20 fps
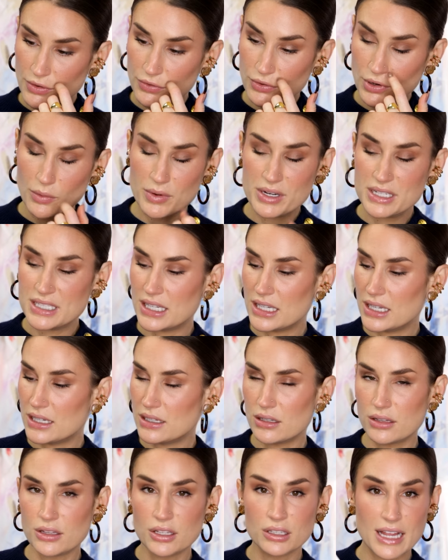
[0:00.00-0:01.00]
before we
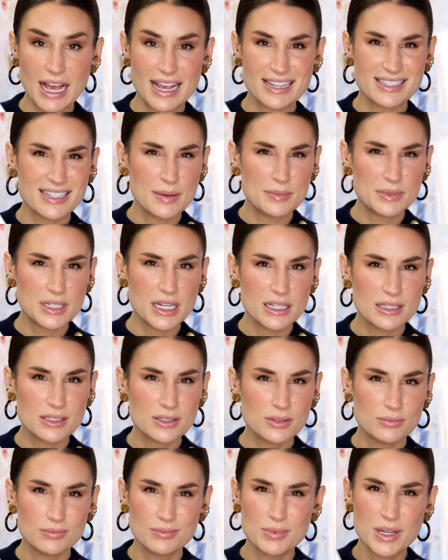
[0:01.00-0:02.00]
did the last
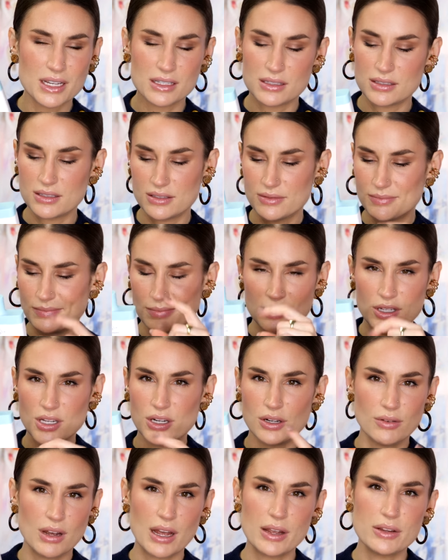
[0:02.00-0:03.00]
empties because, you
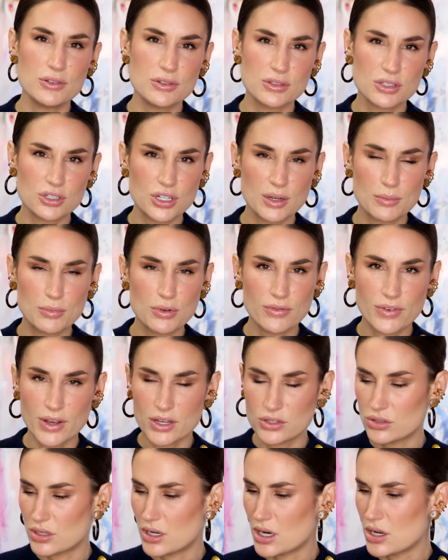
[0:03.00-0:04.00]
know, I use the shampoo
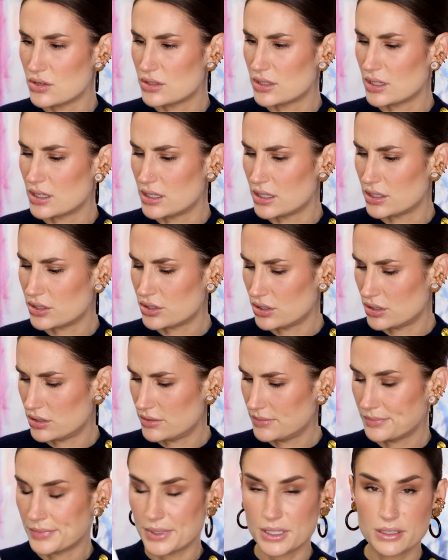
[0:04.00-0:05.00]
faster than I use the
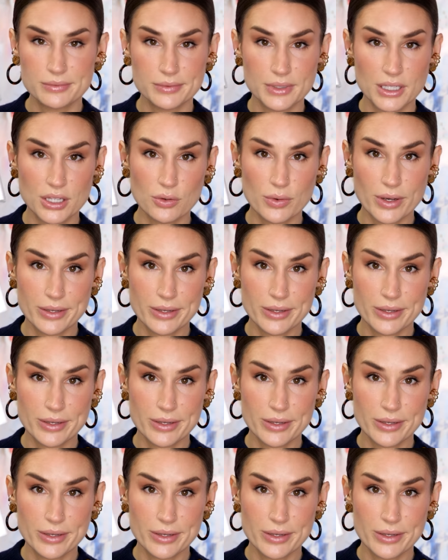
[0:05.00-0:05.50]
conditioner, but either